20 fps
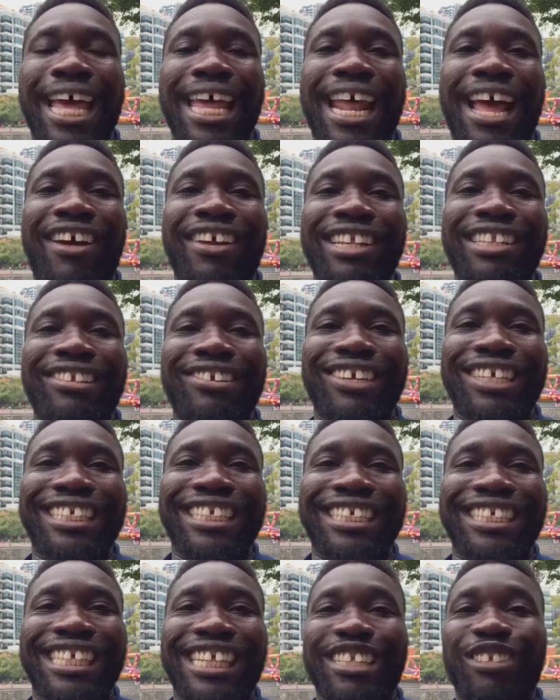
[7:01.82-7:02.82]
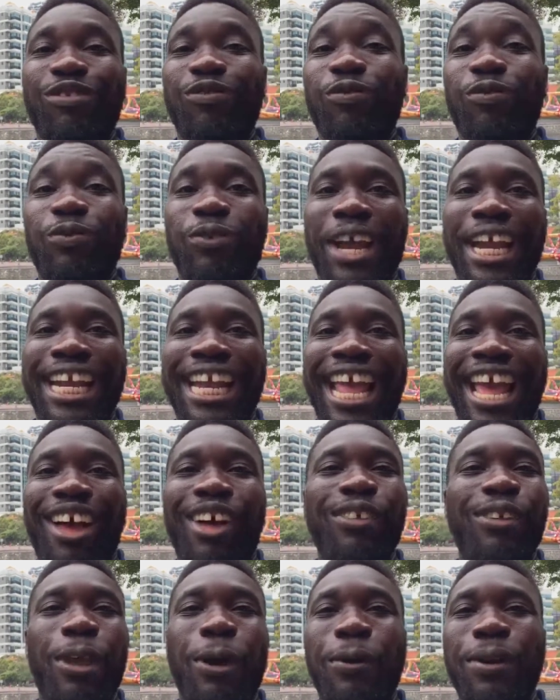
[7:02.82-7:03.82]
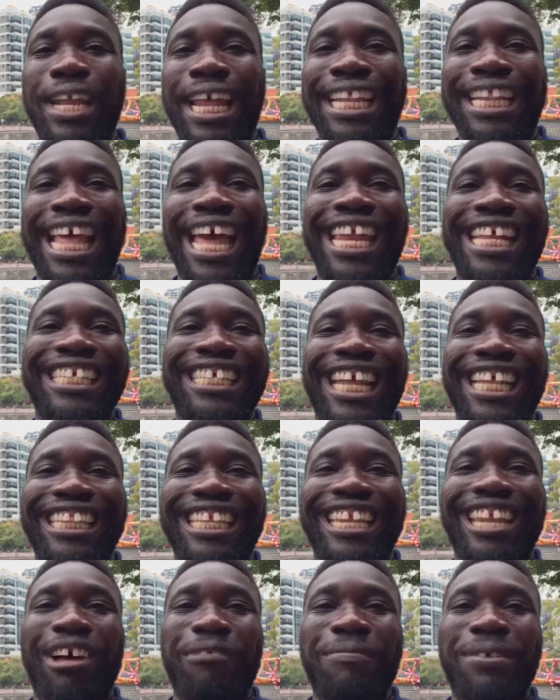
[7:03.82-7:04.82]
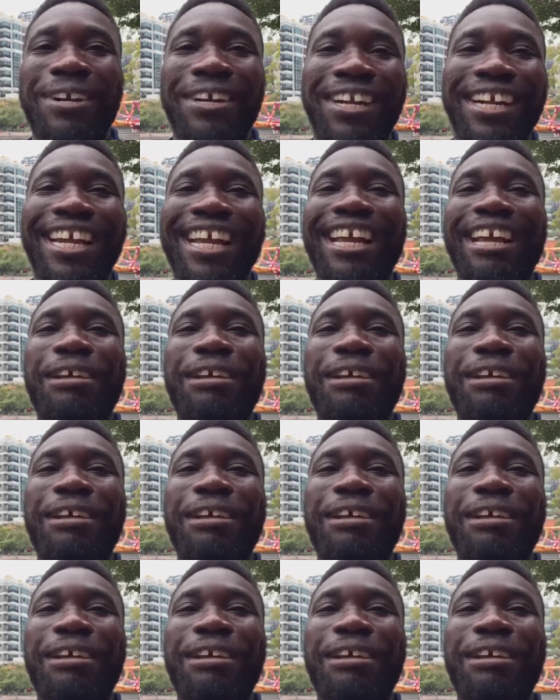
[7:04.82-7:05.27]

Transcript: that out into existence right now, knowing that that is not the number,